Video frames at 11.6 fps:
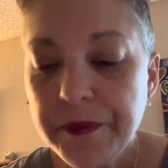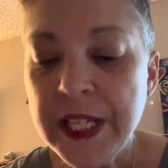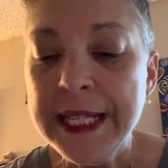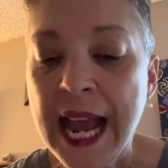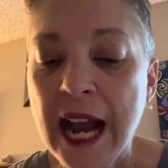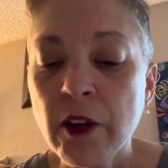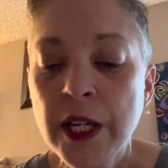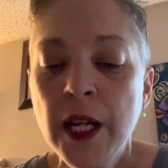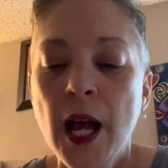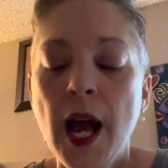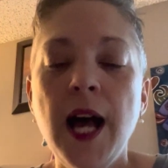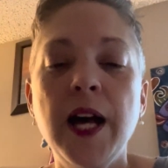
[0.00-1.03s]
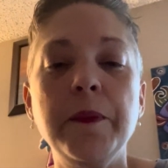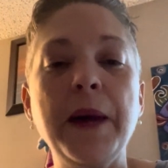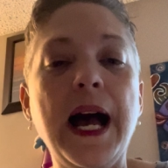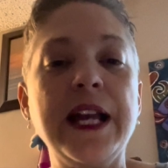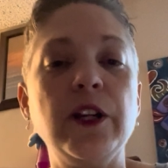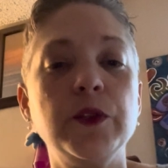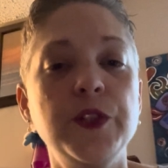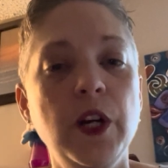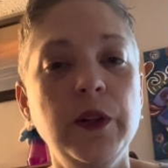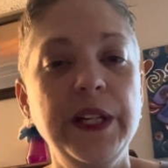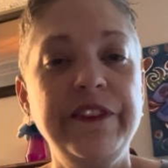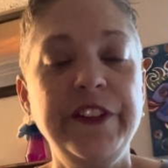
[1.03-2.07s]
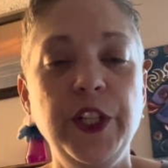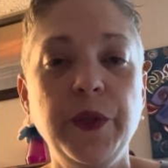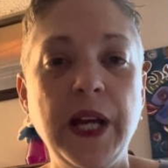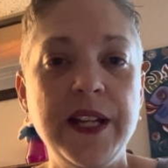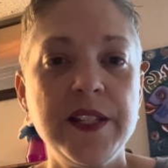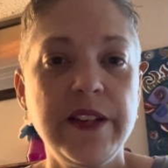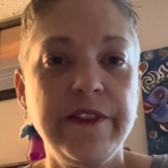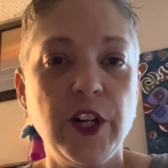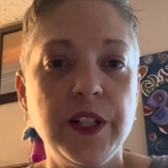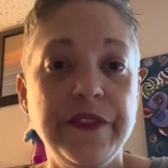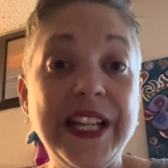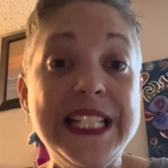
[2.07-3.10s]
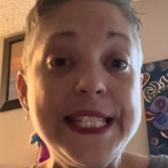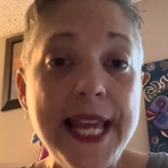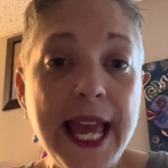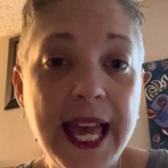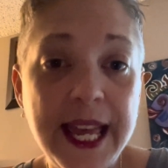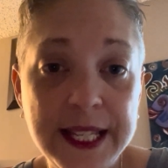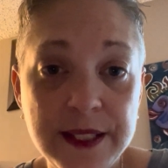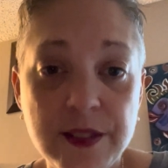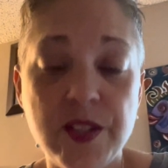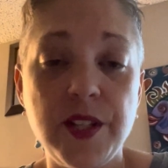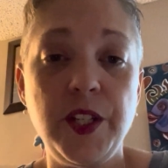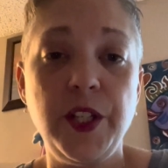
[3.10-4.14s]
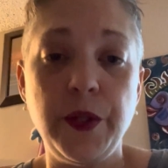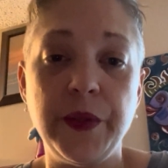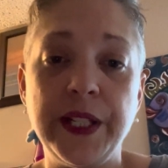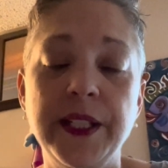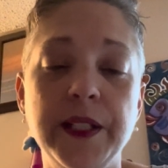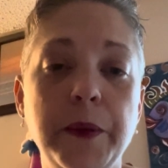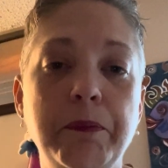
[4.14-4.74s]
Now, I don't know if you guys have heard of a TENS unit,